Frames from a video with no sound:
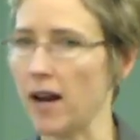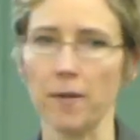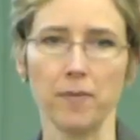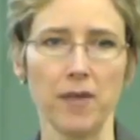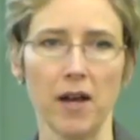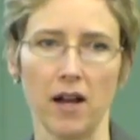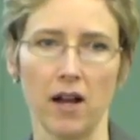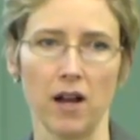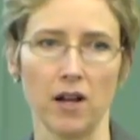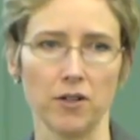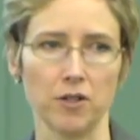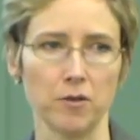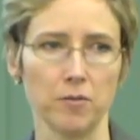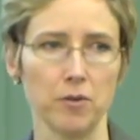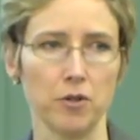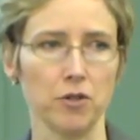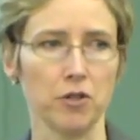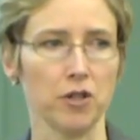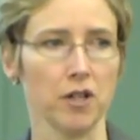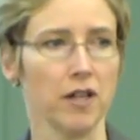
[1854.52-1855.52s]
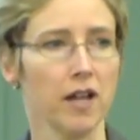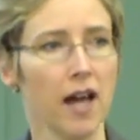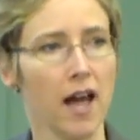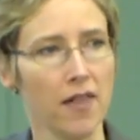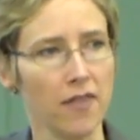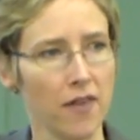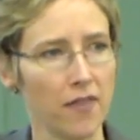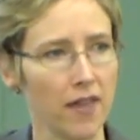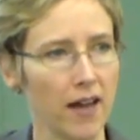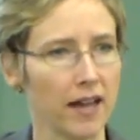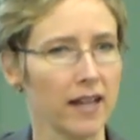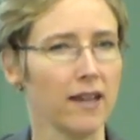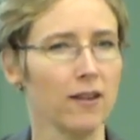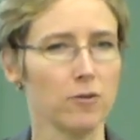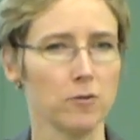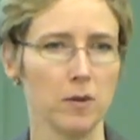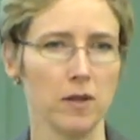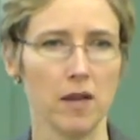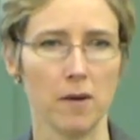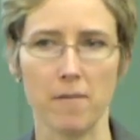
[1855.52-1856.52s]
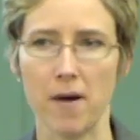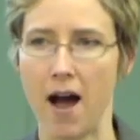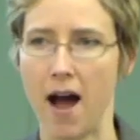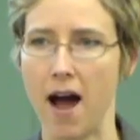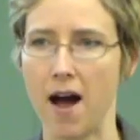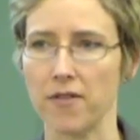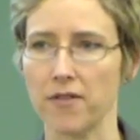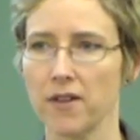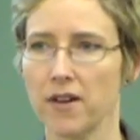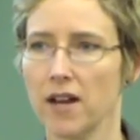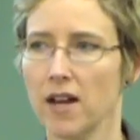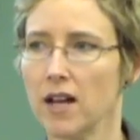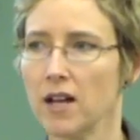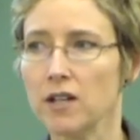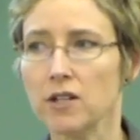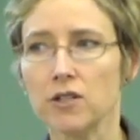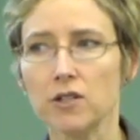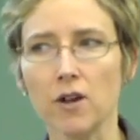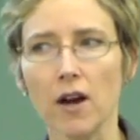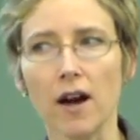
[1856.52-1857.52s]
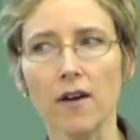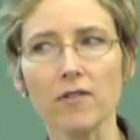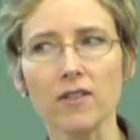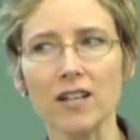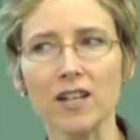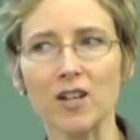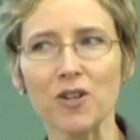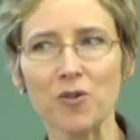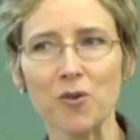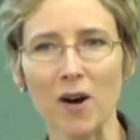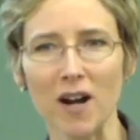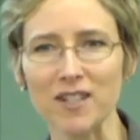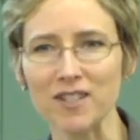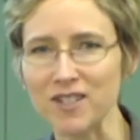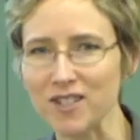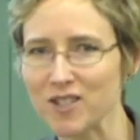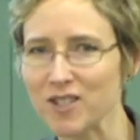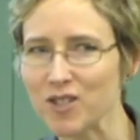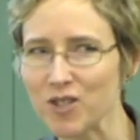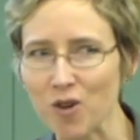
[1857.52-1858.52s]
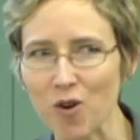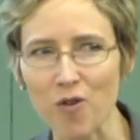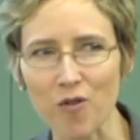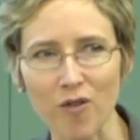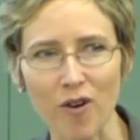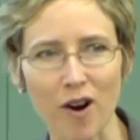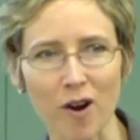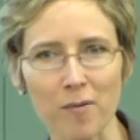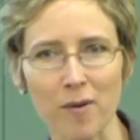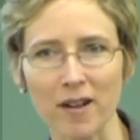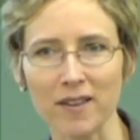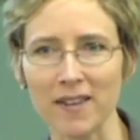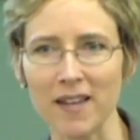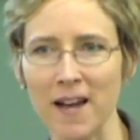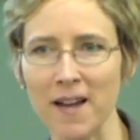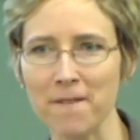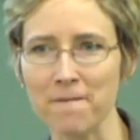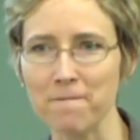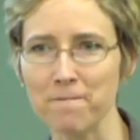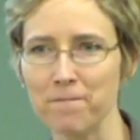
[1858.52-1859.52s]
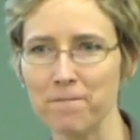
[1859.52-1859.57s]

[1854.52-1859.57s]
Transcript: up that contribution, and then that gives me the path. Do you have any questions so far about that?